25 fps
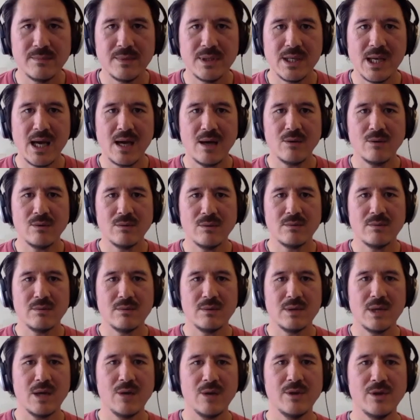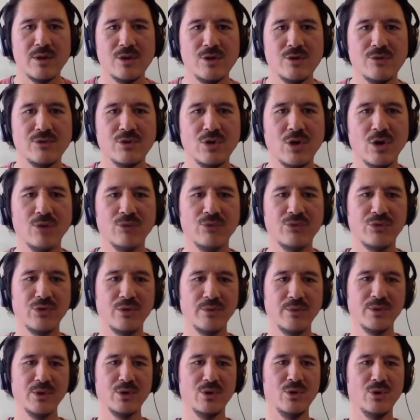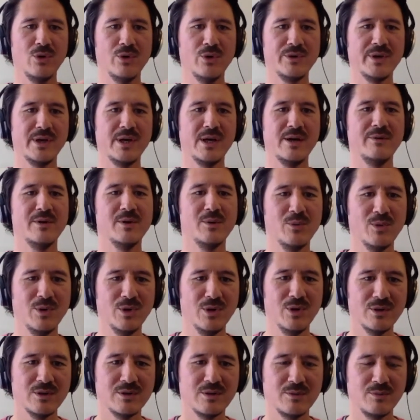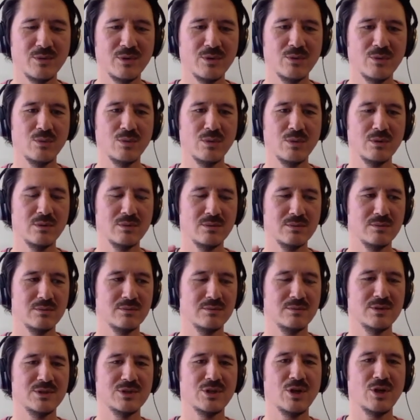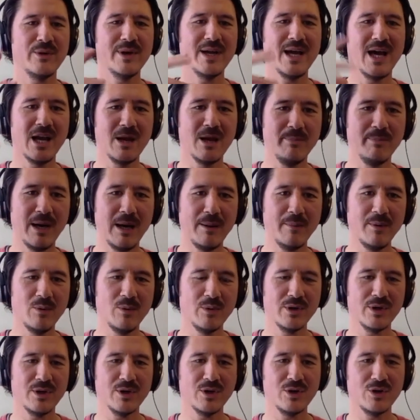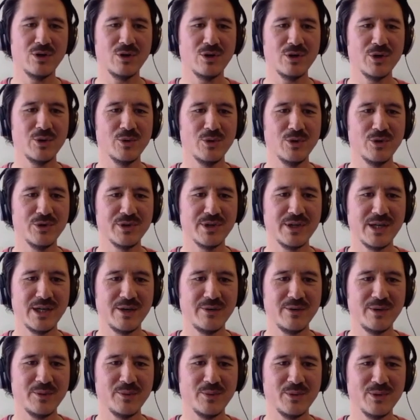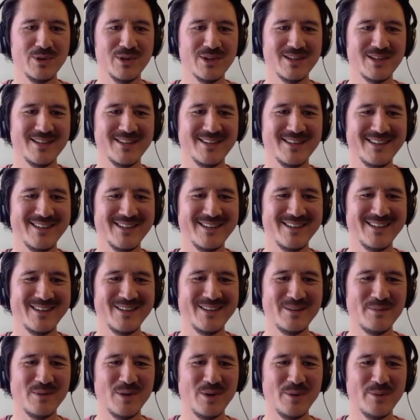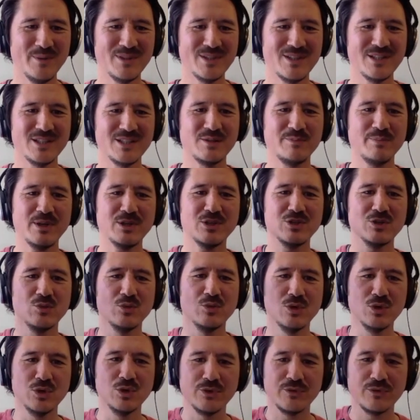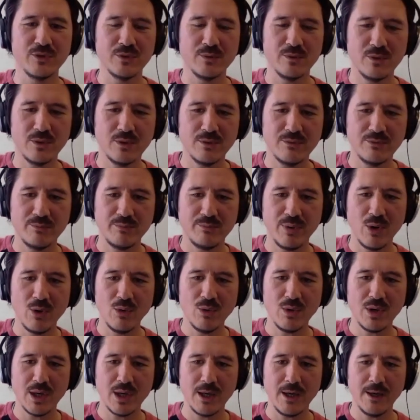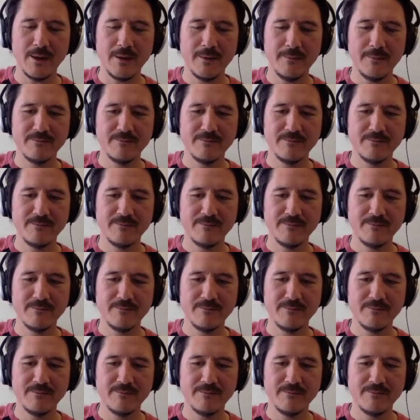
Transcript: now now that you've gone from your ordinary world, and we'll, we'll sorry, Alabama, we're going to call you ordinary world at, at the moment, to the special world of, the, of poker.